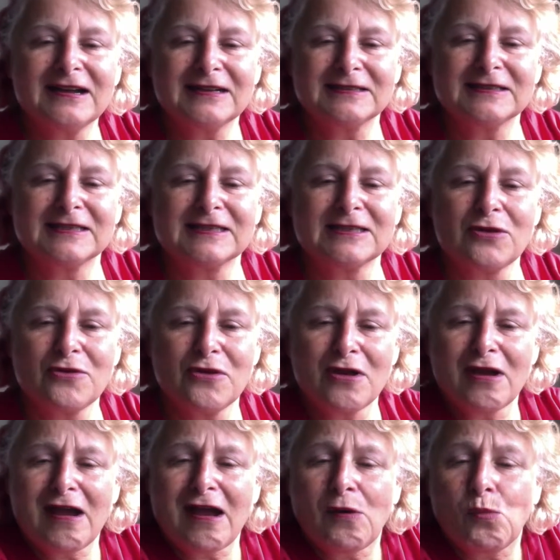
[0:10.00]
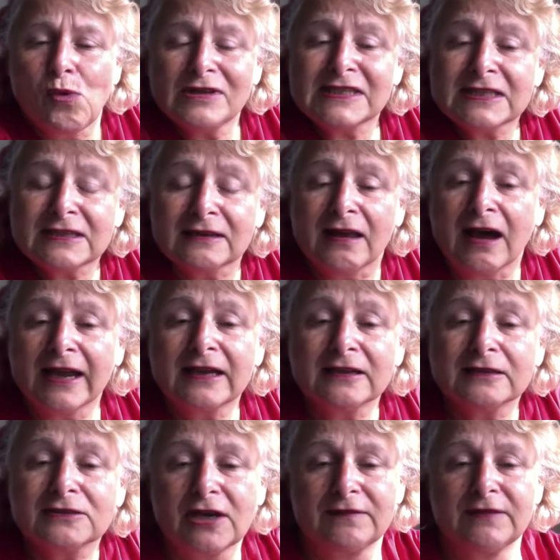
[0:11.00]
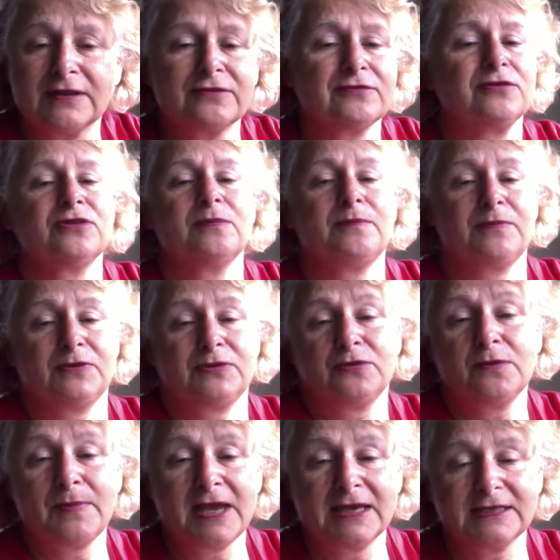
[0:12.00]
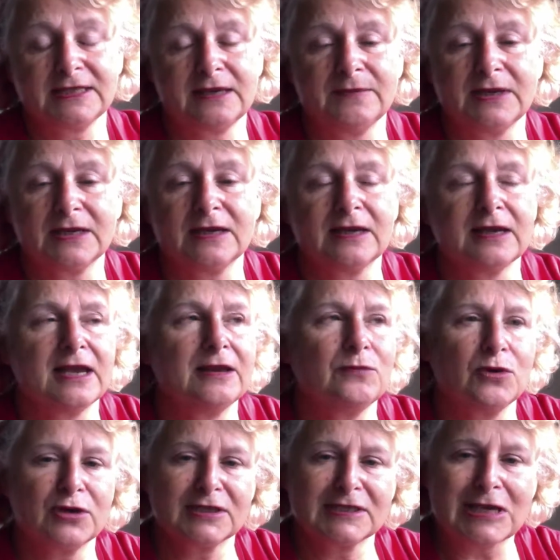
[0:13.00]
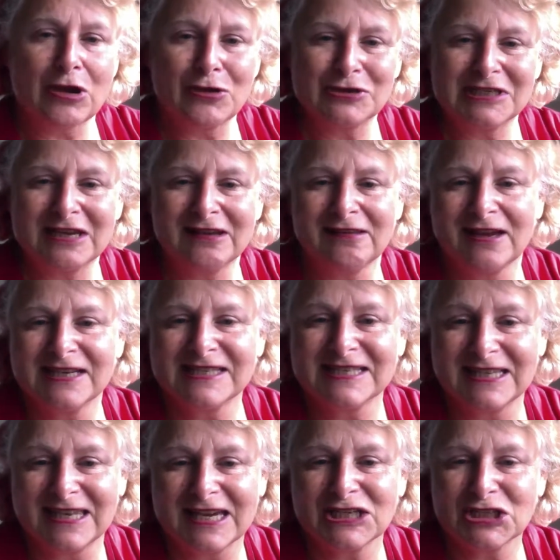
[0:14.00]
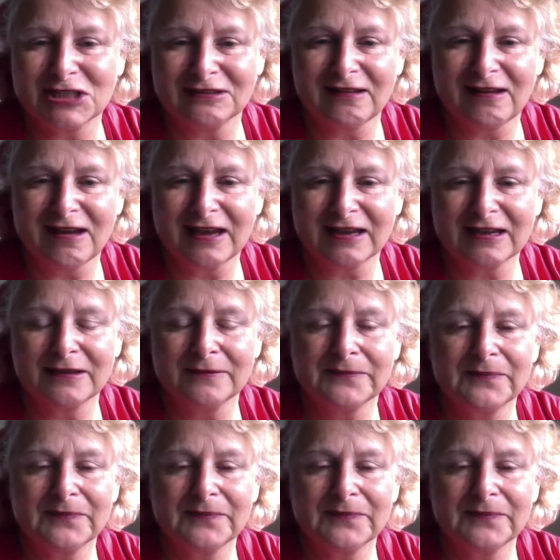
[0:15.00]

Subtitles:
So, what's it like traveling through a pandemic, and what is hotel isolation like?